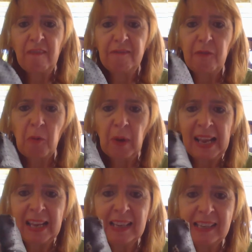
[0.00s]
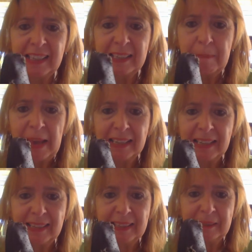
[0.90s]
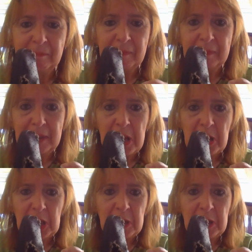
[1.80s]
falling to bits. Look,